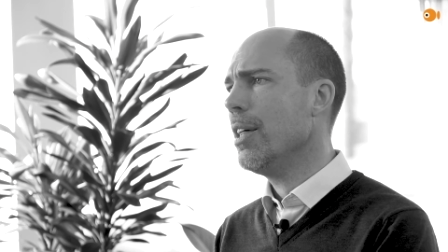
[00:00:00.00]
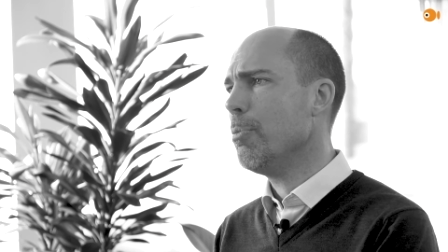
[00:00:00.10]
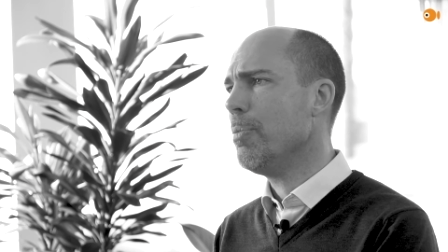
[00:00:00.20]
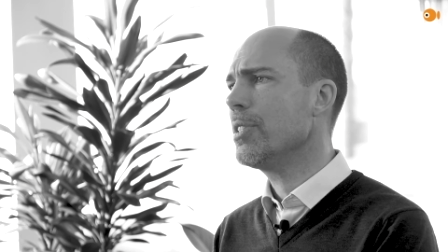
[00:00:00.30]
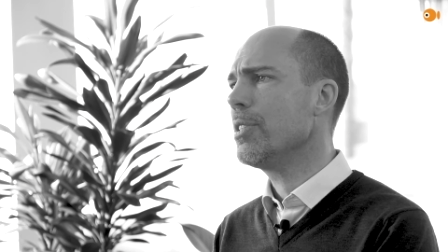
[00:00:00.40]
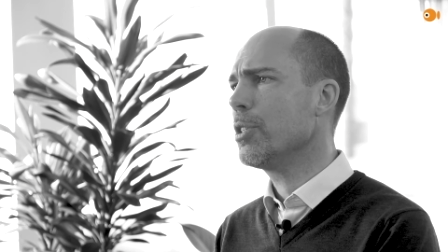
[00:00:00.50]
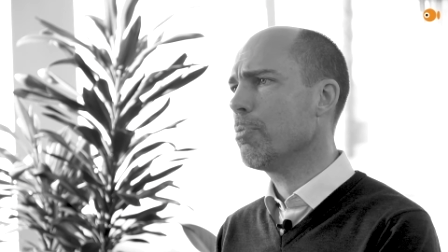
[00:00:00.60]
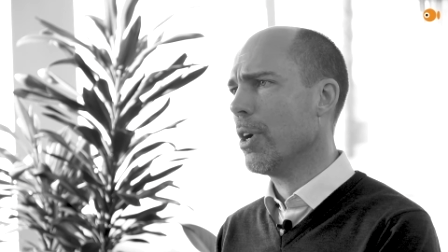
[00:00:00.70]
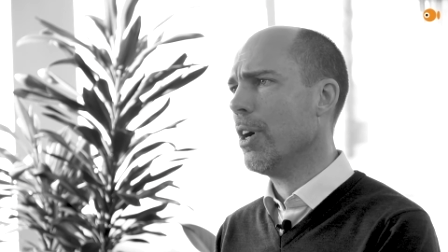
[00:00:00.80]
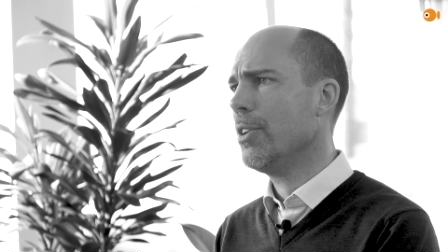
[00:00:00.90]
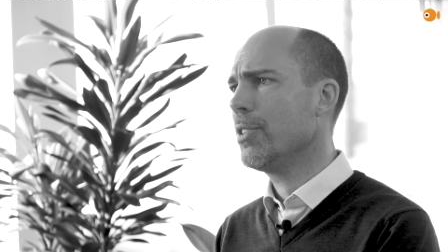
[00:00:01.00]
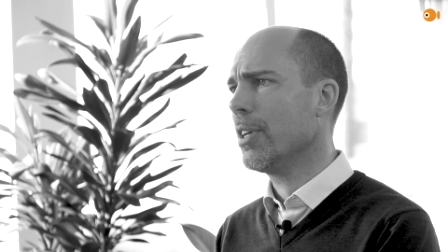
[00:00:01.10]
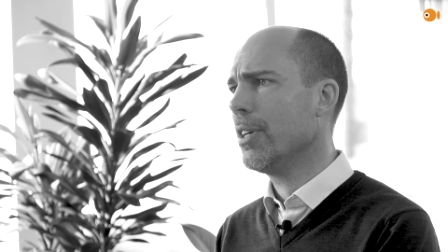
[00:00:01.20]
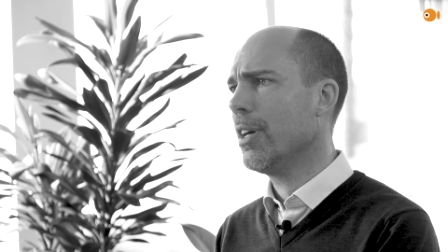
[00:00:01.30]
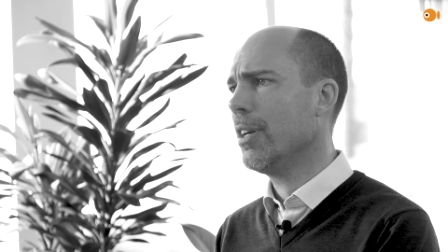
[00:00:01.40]
the business parts
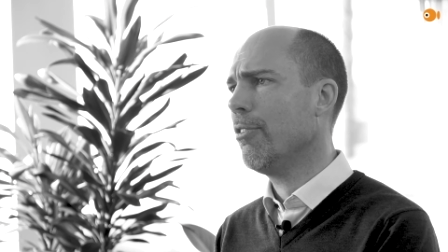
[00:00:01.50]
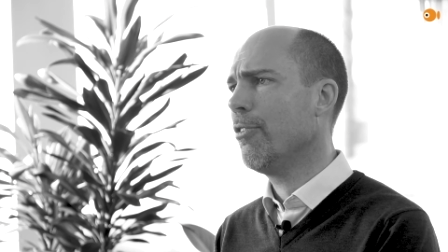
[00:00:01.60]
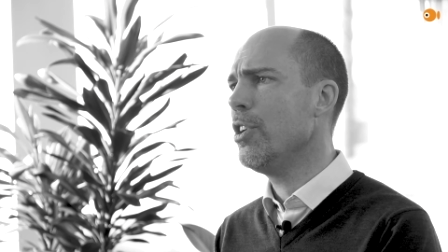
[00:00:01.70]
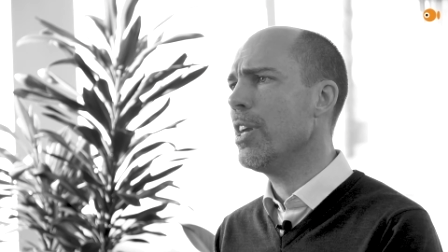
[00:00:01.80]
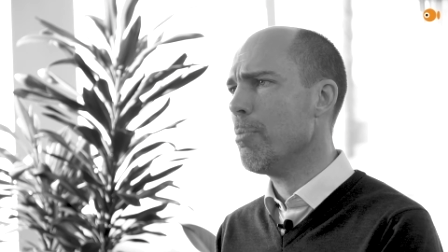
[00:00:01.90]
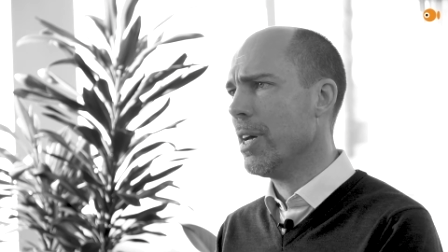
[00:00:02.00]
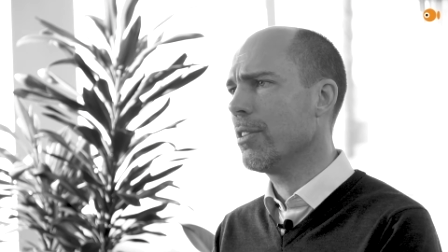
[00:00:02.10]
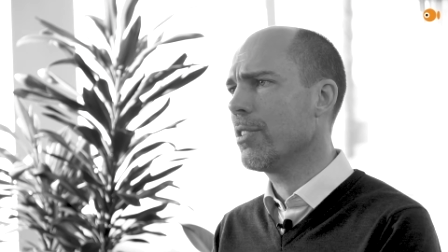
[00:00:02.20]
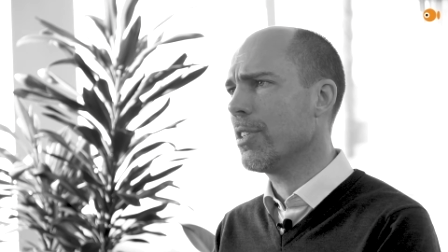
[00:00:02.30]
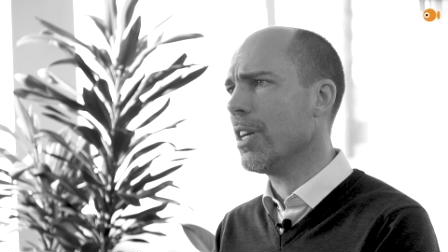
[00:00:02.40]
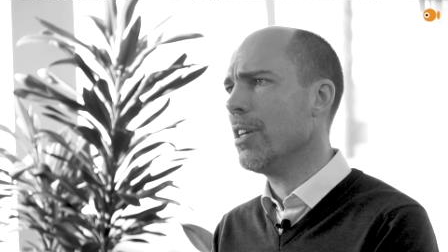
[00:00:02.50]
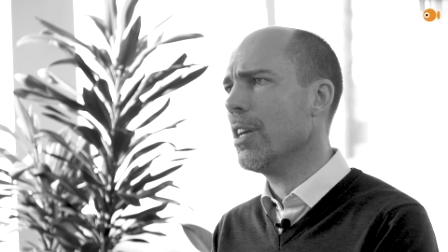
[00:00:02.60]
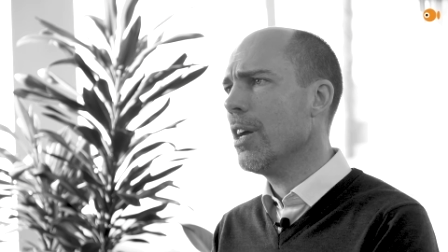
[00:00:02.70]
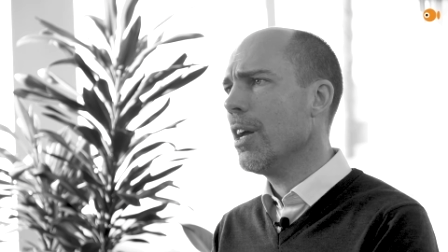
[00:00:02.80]
and, and the yes. fundaments. In, because